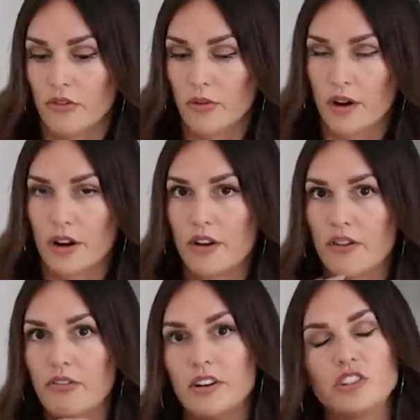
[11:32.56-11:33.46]
for
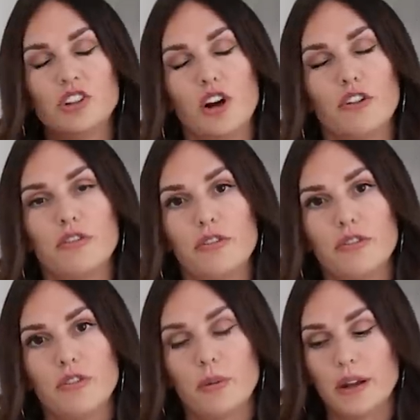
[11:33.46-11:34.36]
finishing
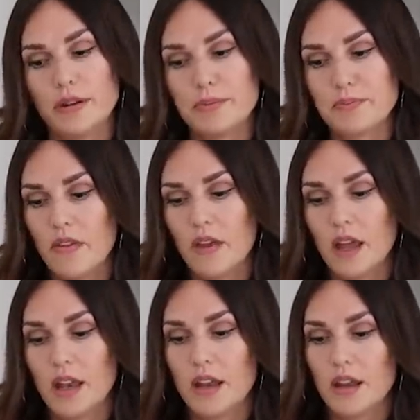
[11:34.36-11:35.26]
off the bed. And
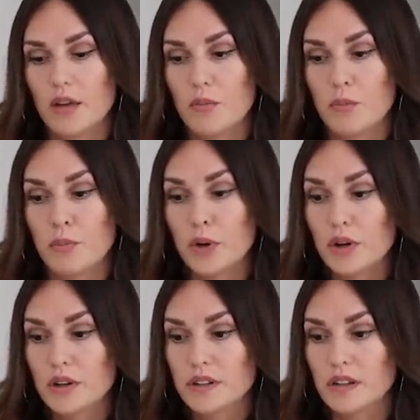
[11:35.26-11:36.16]
then
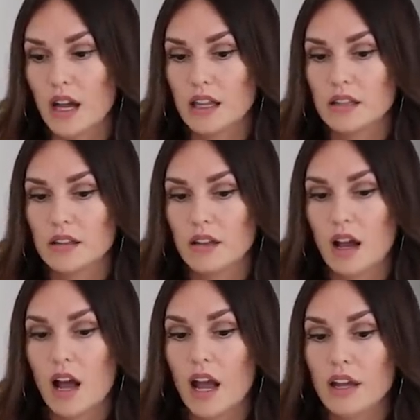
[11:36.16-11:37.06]
books, I,
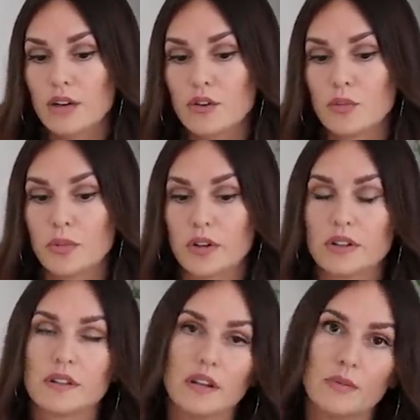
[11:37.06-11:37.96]
I use
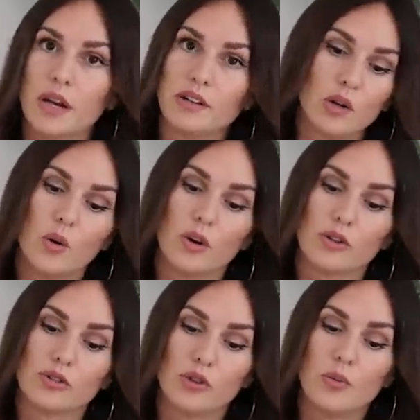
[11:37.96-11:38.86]
books in my
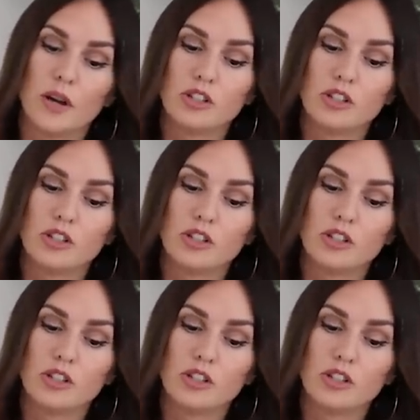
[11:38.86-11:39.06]
decor so